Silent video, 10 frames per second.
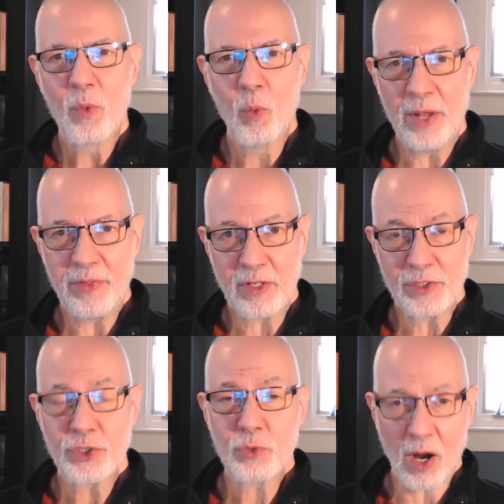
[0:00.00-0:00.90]
when they're
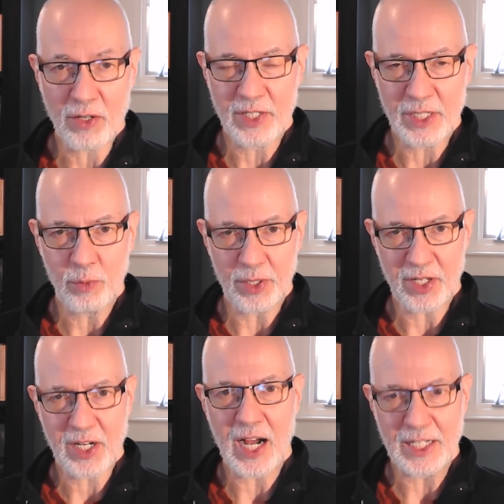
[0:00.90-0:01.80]
struggling with
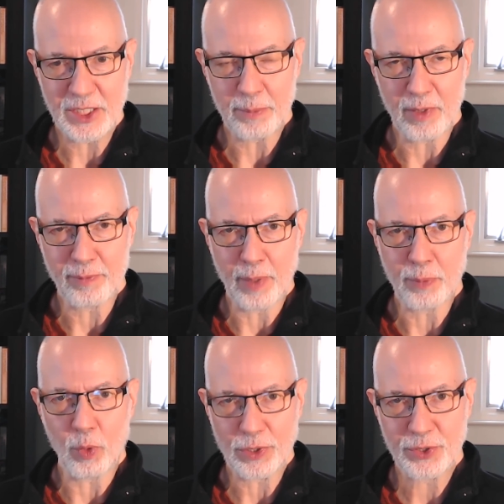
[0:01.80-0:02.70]
the concept of
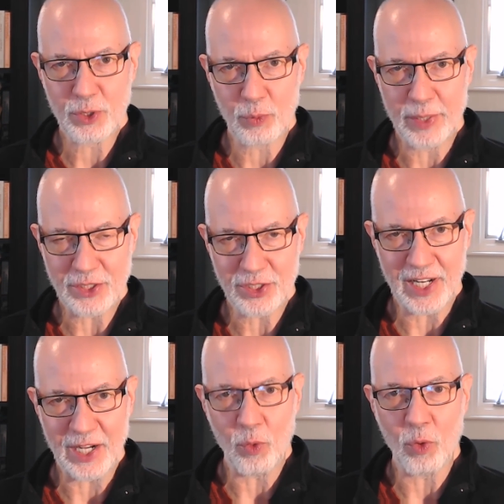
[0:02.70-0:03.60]
proportional
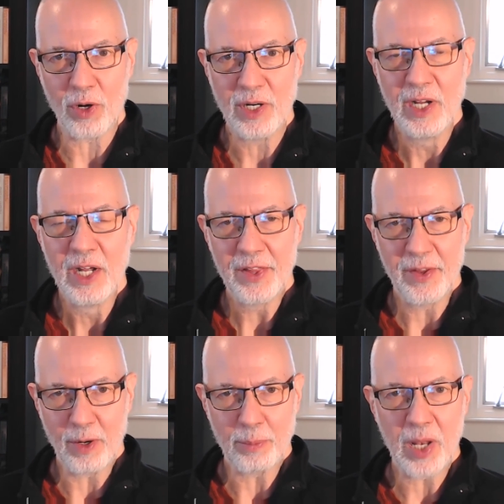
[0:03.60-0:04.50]
reasoning, or
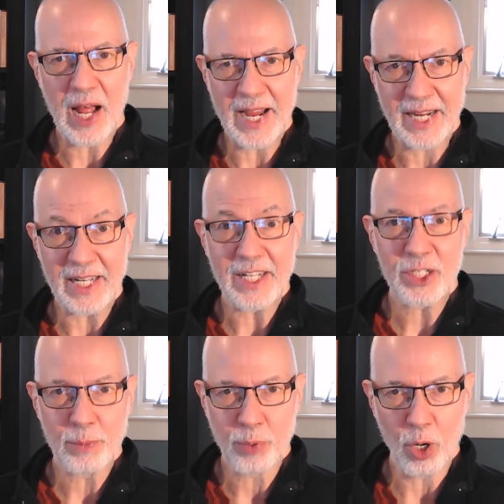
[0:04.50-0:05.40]
they're applying it
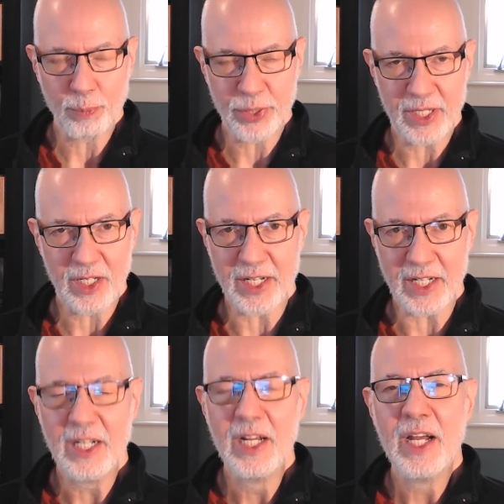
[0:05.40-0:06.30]
inappropriately.